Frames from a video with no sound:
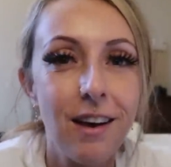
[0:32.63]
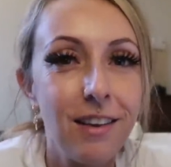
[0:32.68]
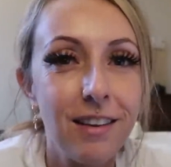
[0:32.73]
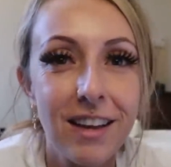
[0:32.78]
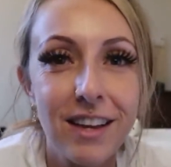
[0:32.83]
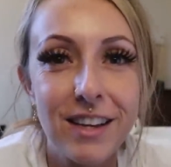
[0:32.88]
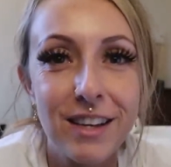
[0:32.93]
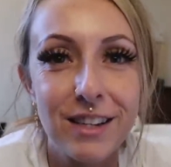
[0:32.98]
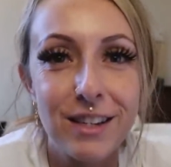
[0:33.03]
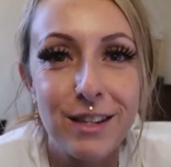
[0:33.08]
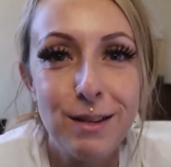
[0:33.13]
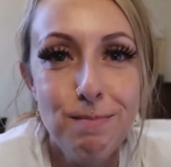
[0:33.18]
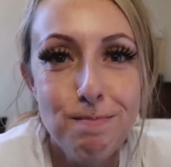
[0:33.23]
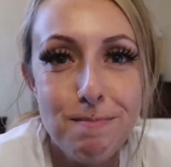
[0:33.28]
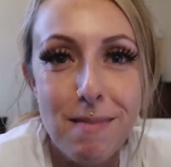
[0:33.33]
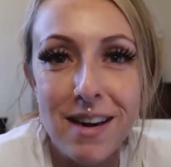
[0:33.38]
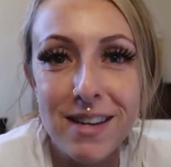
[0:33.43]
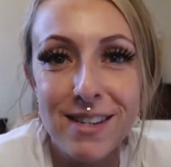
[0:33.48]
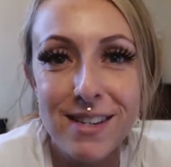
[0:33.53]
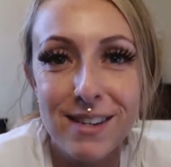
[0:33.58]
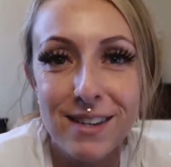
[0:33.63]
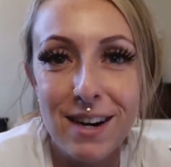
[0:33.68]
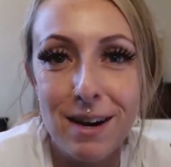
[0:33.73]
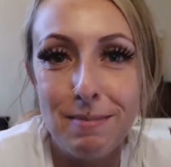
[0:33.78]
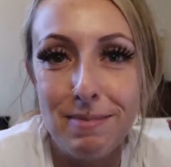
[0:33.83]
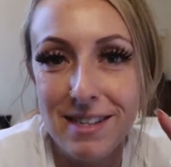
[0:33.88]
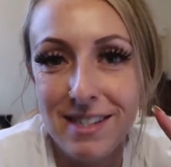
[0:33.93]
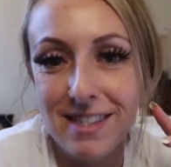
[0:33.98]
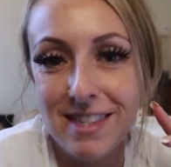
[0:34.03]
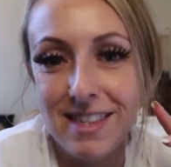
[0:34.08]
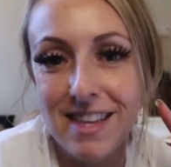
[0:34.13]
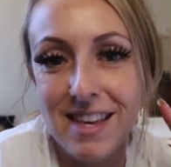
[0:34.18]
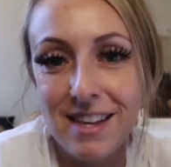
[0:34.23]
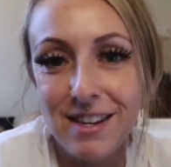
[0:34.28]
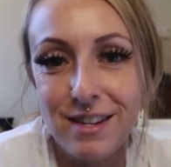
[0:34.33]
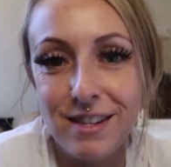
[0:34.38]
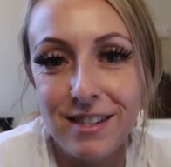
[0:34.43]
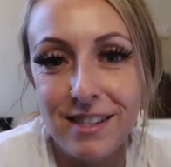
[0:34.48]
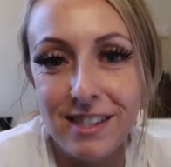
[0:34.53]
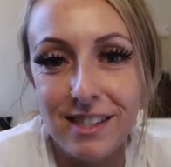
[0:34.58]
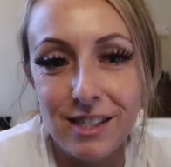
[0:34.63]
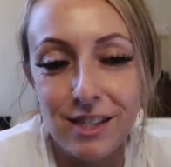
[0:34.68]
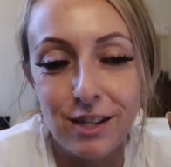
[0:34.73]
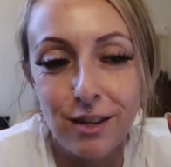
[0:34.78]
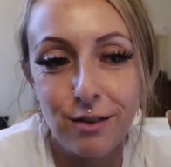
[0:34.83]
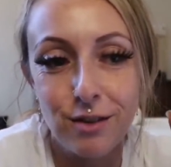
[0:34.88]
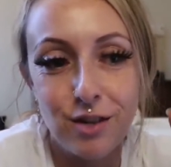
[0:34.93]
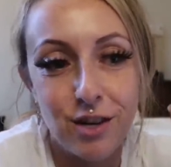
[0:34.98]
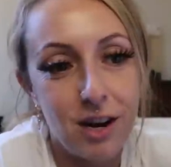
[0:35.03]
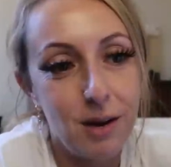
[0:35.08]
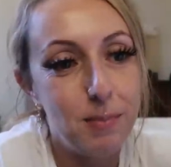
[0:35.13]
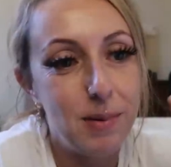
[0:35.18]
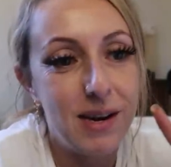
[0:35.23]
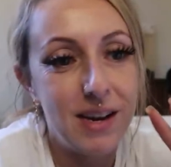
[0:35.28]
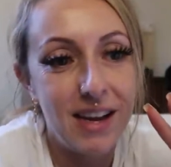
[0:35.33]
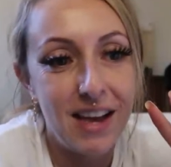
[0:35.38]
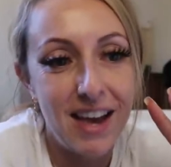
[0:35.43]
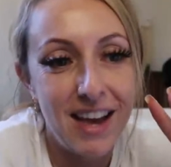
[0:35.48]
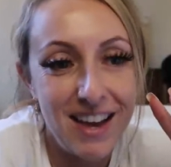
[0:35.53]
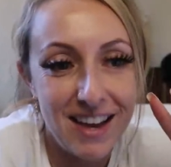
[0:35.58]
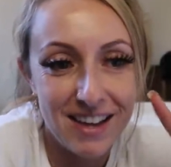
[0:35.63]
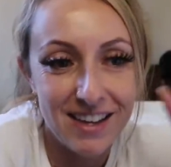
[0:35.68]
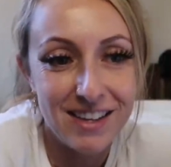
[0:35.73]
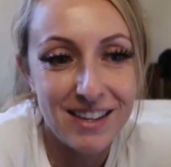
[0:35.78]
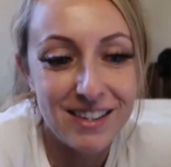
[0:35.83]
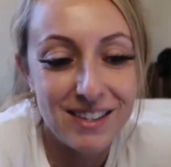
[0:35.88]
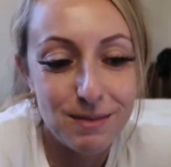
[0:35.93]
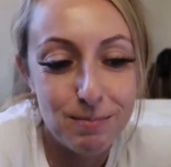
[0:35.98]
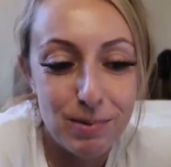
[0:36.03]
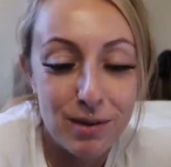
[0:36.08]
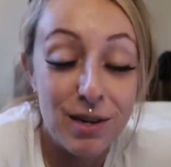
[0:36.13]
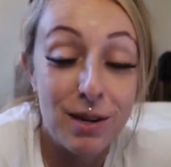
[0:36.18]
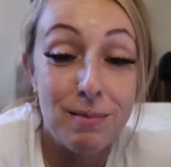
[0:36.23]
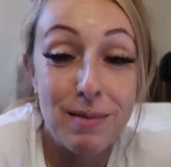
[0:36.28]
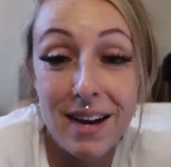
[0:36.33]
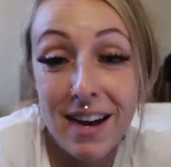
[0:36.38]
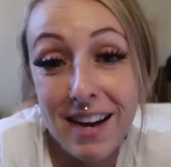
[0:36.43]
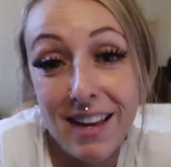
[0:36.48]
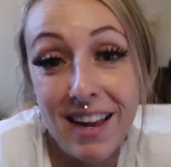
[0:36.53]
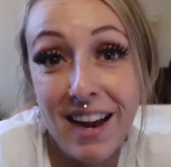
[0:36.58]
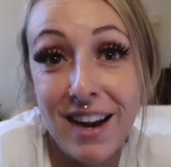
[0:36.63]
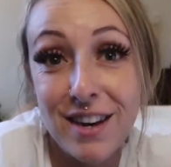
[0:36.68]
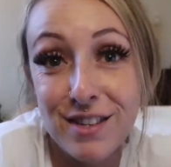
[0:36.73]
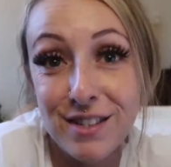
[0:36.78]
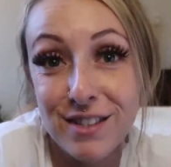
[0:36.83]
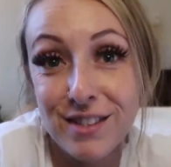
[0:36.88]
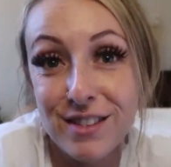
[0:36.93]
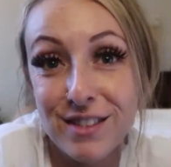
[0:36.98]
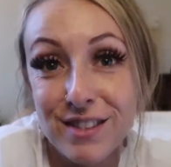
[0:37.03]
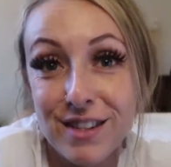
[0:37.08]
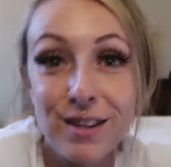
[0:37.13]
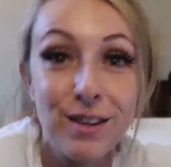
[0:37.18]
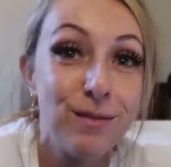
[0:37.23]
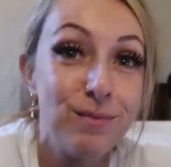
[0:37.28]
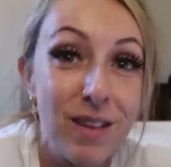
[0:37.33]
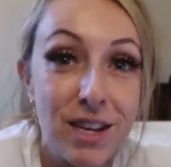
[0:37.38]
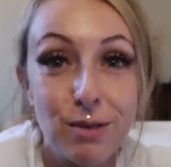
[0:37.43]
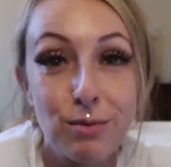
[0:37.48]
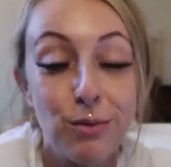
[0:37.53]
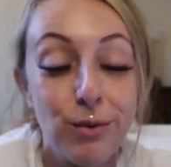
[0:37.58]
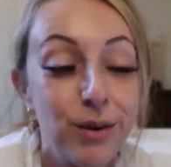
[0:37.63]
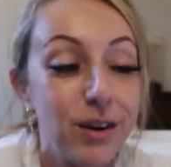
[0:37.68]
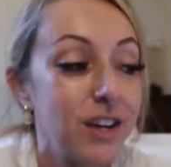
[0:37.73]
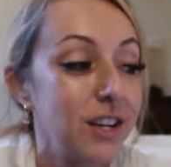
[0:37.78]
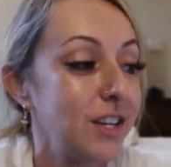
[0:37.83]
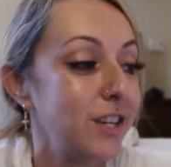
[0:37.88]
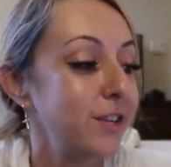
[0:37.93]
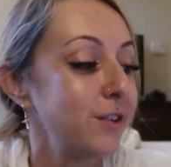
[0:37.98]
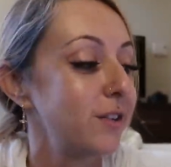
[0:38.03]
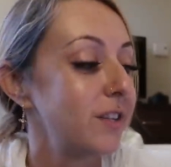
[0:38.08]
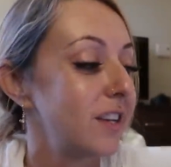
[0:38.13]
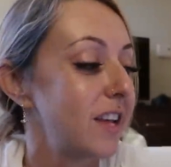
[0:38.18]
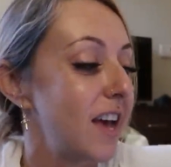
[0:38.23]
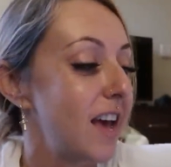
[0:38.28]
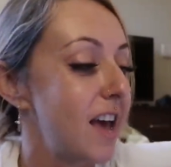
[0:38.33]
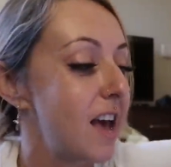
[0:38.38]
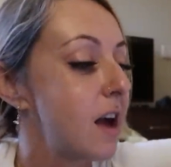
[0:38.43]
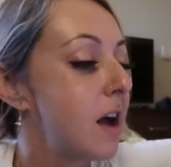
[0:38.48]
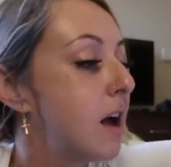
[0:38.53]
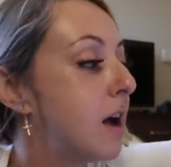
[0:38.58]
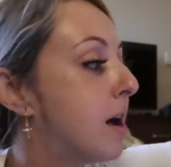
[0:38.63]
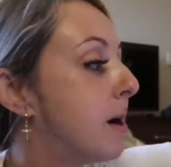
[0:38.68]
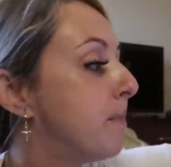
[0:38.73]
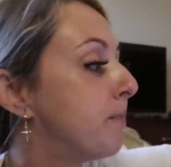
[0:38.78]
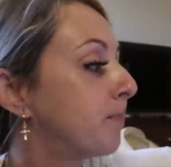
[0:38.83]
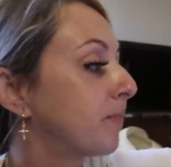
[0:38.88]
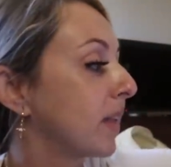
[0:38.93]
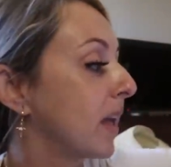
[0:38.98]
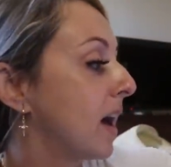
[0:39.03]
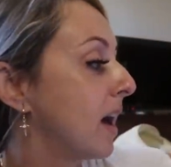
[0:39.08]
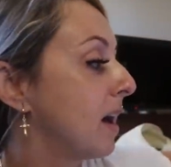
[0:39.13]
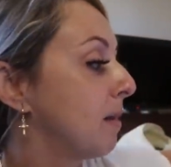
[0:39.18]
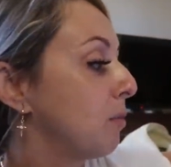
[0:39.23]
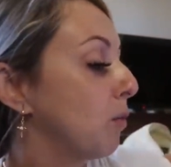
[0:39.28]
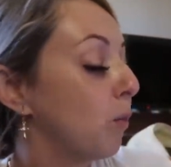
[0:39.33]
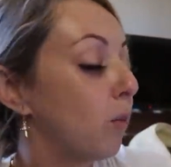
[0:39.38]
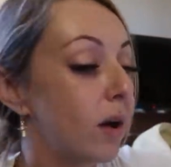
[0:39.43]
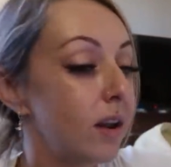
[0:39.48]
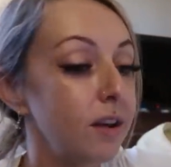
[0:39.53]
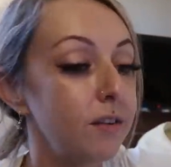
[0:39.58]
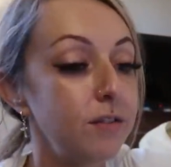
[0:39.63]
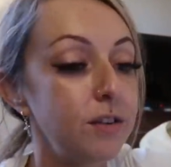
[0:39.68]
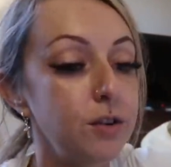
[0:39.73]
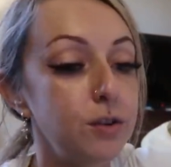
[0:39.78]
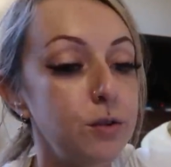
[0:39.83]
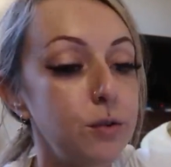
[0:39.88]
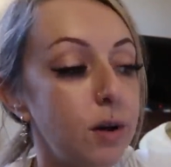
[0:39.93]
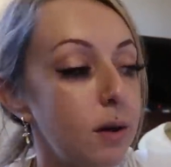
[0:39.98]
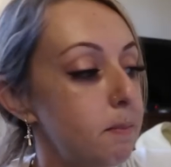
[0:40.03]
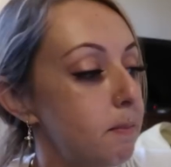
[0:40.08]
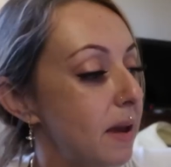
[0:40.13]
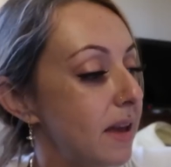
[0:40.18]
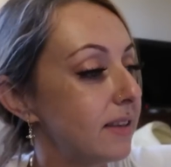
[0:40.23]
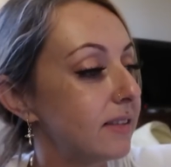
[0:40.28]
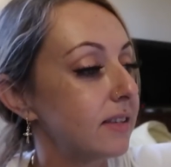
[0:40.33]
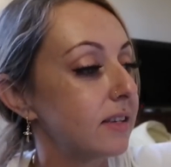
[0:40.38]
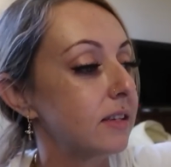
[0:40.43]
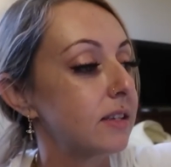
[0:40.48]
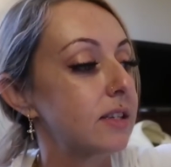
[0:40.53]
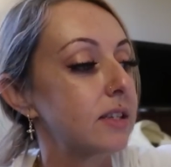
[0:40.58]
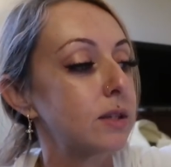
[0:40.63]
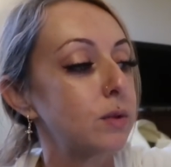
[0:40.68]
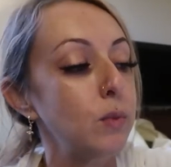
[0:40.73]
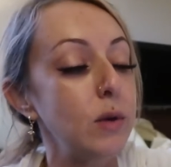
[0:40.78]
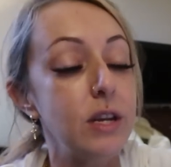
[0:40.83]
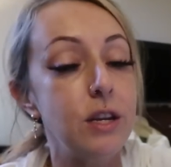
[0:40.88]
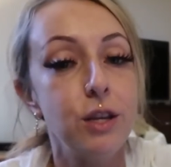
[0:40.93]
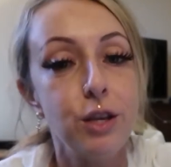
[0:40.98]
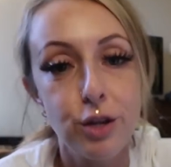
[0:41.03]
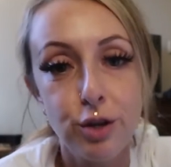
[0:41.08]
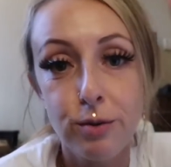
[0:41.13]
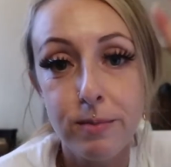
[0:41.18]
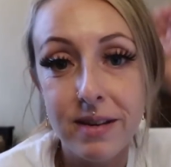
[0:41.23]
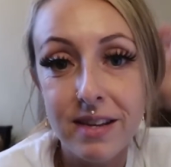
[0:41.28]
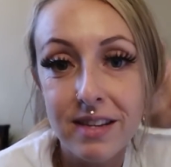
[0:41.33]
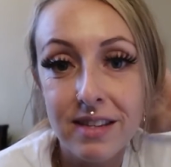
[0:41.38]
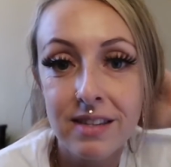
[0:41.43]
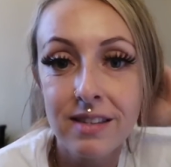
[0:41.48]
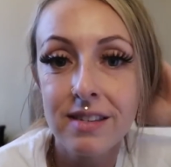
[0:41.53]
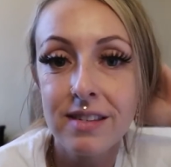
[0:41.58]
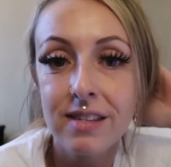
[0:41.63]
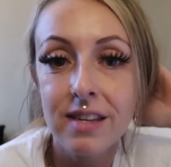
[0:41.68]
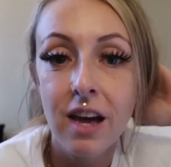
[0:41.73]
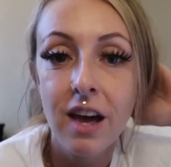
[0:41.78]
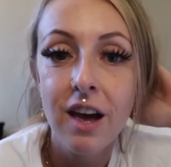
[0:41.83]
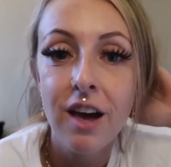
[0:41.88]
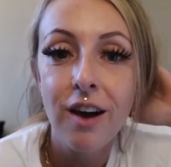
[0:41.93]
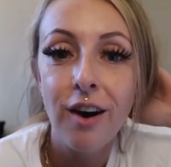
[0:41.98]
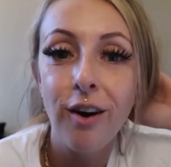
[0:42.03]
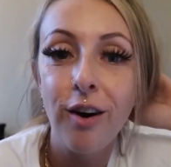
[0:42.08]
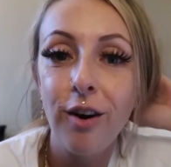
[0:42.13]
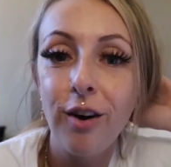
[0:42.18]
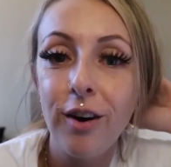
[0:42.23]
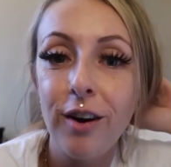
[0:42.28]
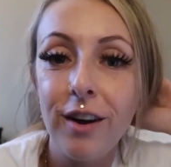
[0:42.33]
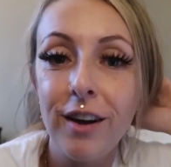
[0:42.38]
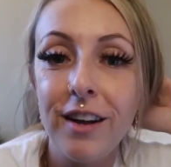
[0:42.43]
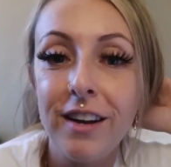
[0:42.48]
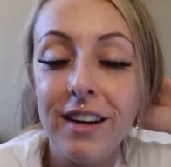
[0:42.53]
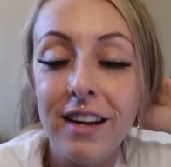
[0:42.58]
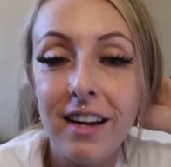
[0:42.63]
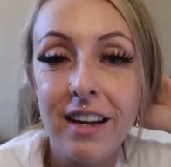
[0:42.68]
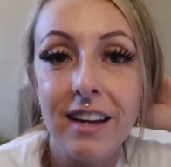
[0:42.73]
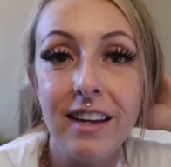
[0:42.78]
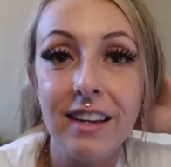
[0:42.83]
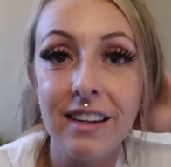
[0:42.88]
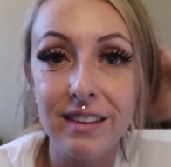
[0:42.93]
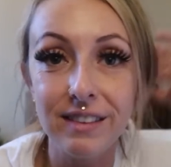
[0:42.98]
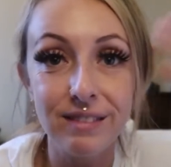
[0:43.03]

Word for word: all I could muster up is the energy to go shopping and put on my eyelashes. So that's what we're gonna do today. Um, one of you amazing sweet humans on